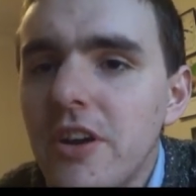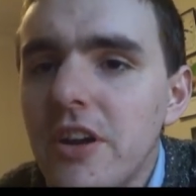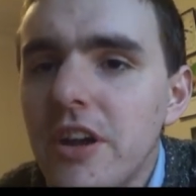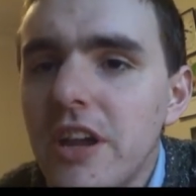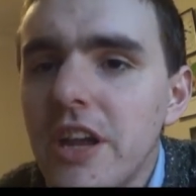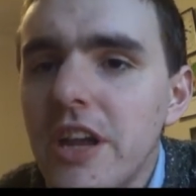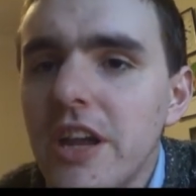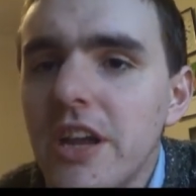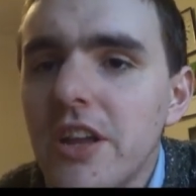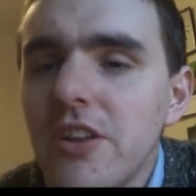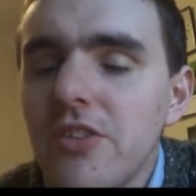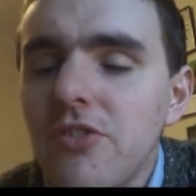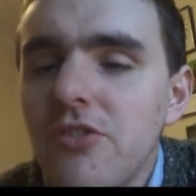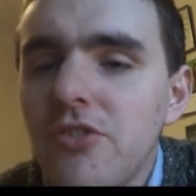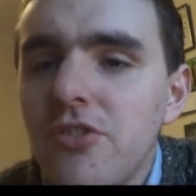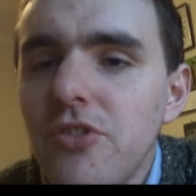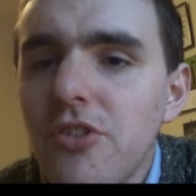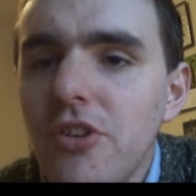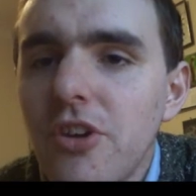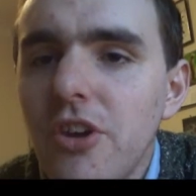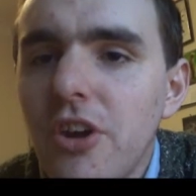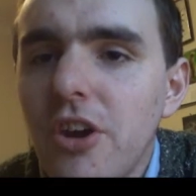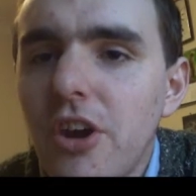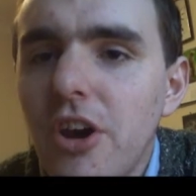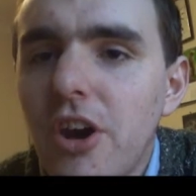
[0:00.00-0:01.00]
it
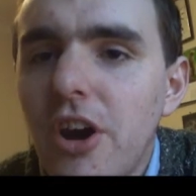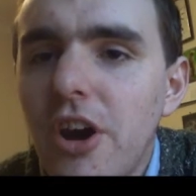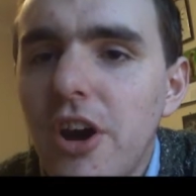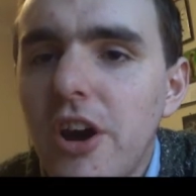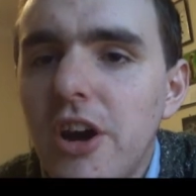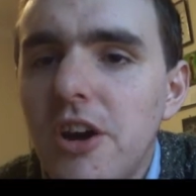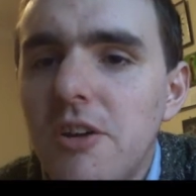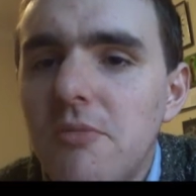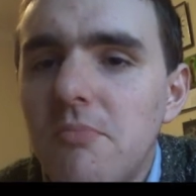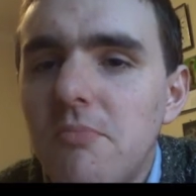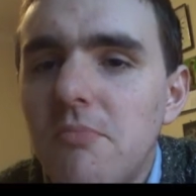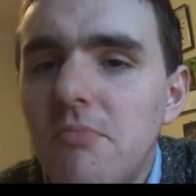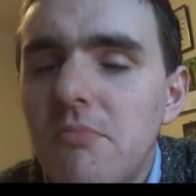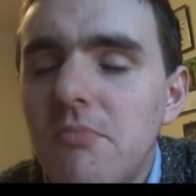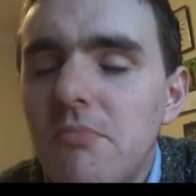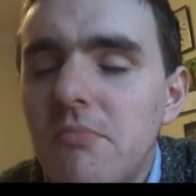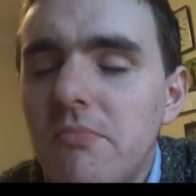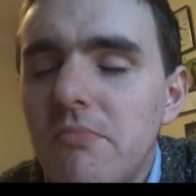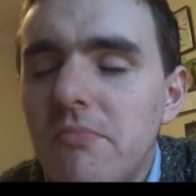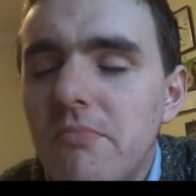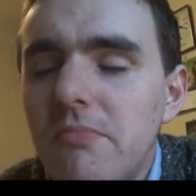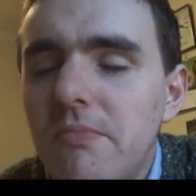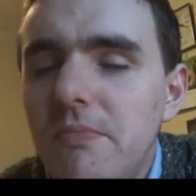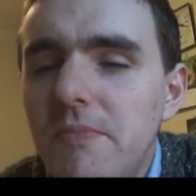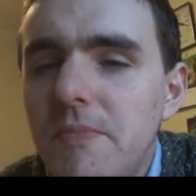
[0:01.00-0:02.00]
um,
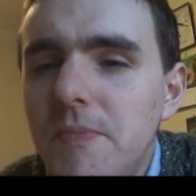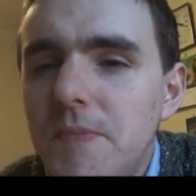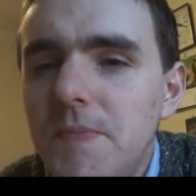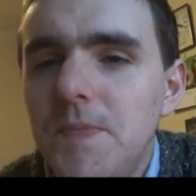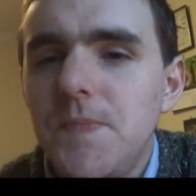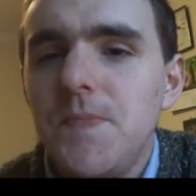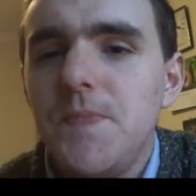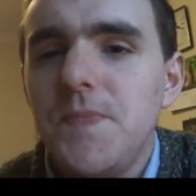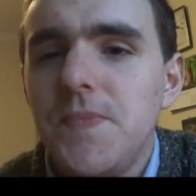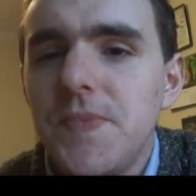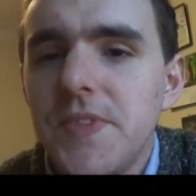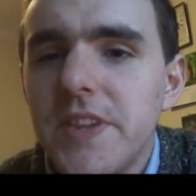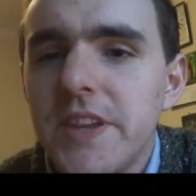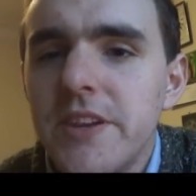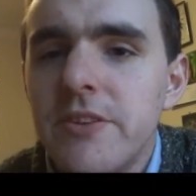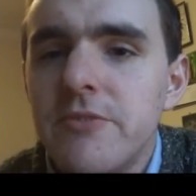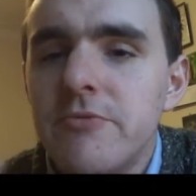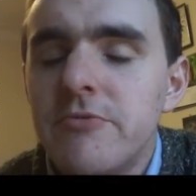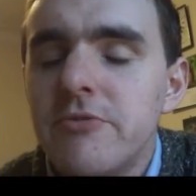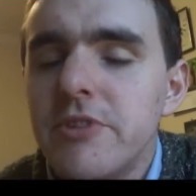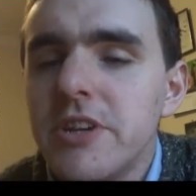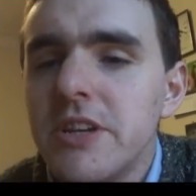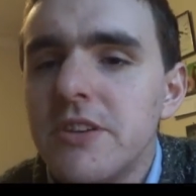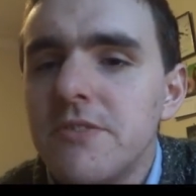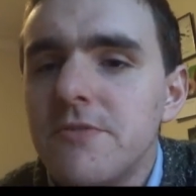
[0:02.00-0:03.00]
it
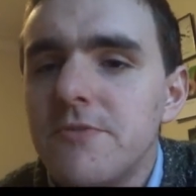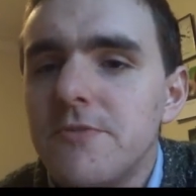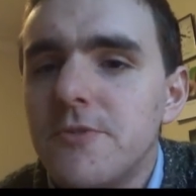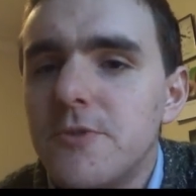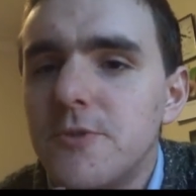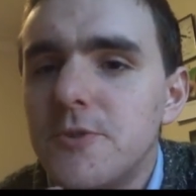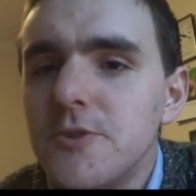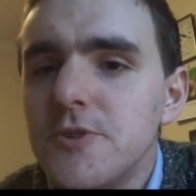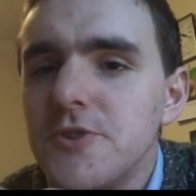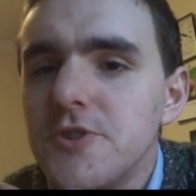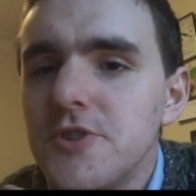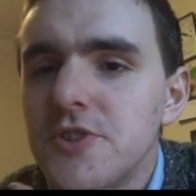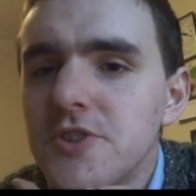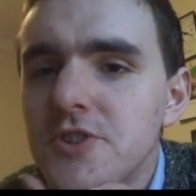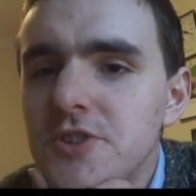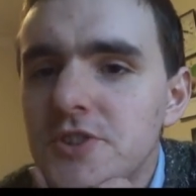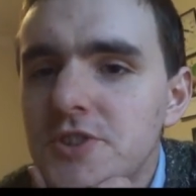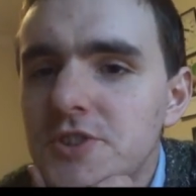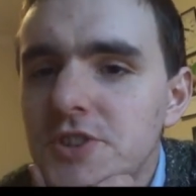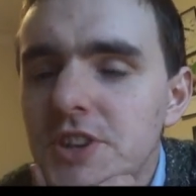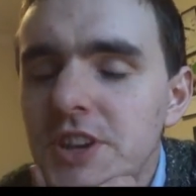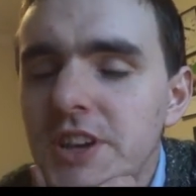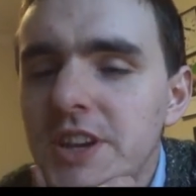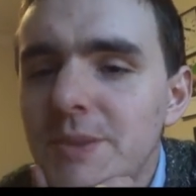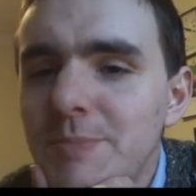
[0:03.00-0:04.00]

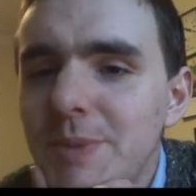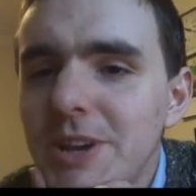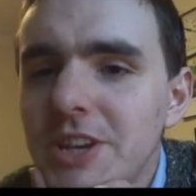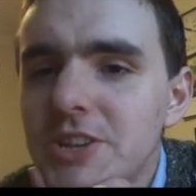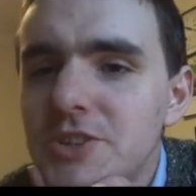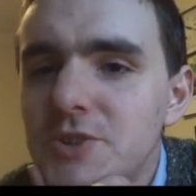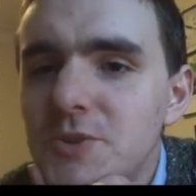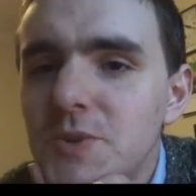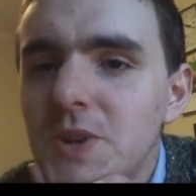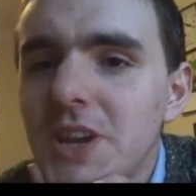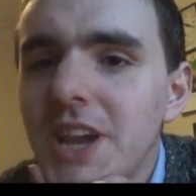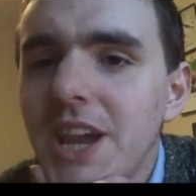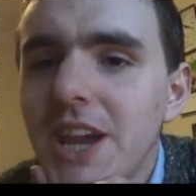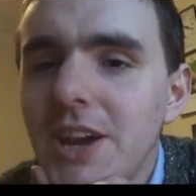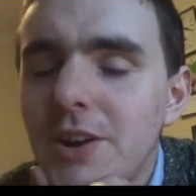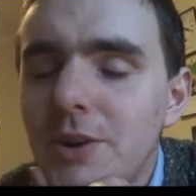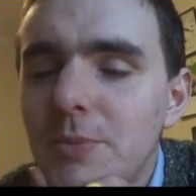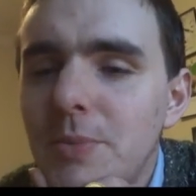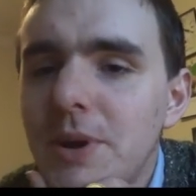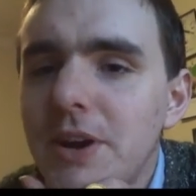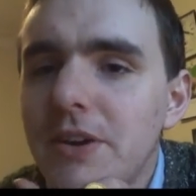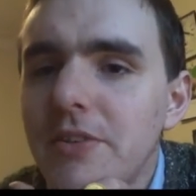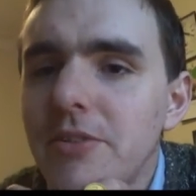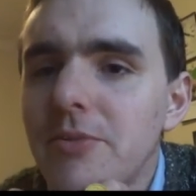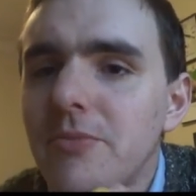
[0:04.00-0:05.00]
reinforces, it makes you care
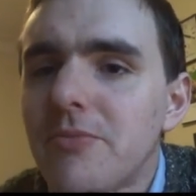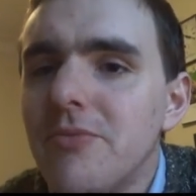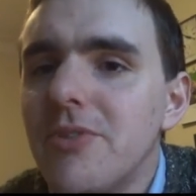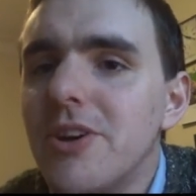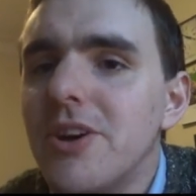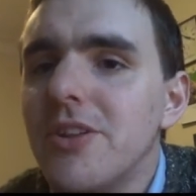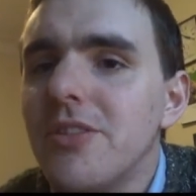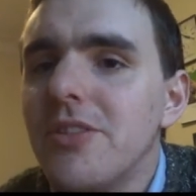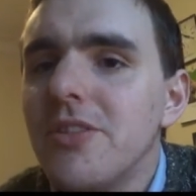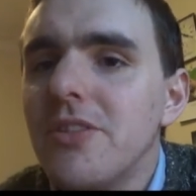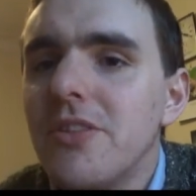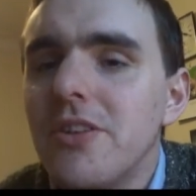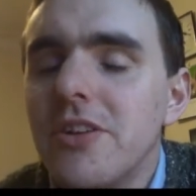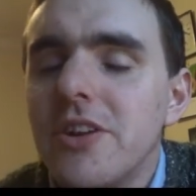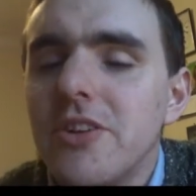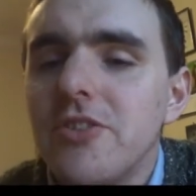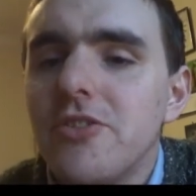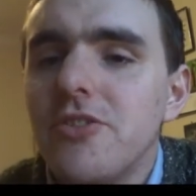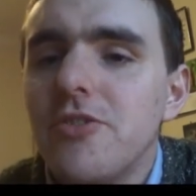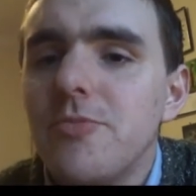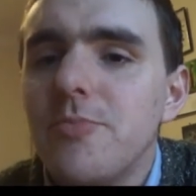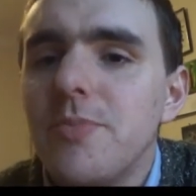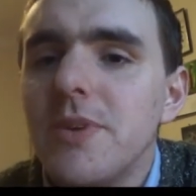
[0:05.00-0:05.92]
about them rather than it just